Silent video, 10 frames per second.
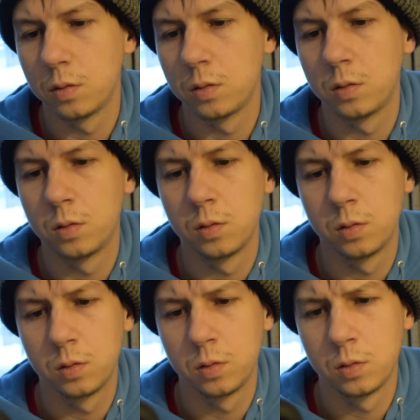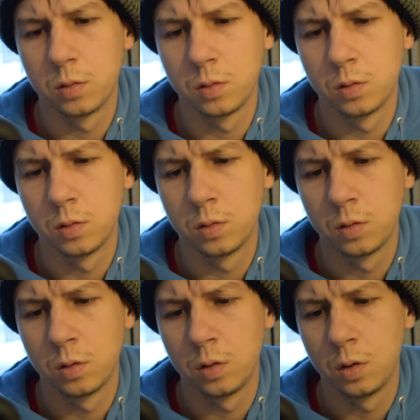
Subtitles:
Nobody speaks.